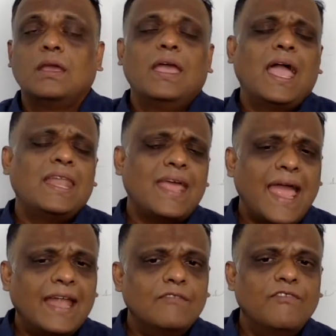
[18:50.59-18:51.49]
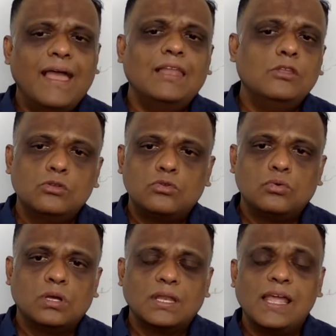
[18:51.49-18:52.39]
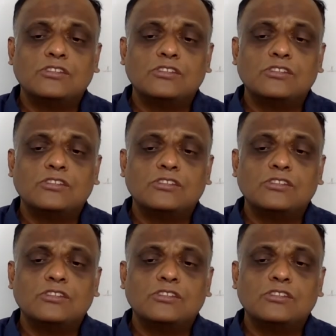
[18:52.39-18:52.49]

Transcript: and add value to a client.